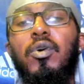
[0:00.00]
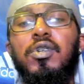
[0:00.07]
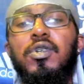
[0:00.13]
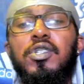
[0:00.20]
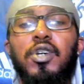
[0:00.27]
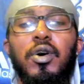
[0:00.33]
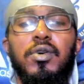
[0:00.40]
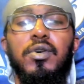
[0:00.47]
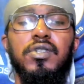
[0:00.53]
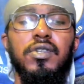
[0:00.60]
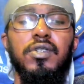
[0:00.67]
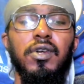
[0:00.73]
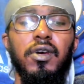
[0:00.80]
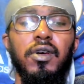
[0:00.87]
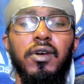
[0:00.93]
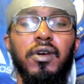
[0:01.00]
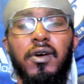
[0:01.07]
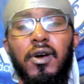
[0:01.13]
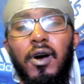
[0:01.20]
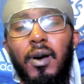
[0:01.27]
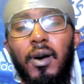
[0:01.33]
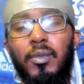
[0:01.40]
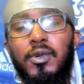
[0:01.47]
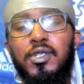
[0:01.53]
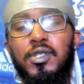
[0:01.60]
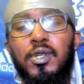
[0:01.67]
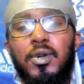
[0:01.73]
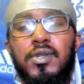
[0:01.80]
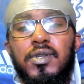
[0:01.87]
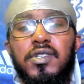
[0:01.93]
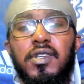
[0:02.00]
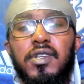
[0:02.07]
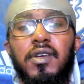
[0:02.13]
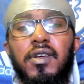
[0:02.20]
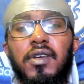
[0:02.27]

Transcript: Chelsea. Come on, Chelsea.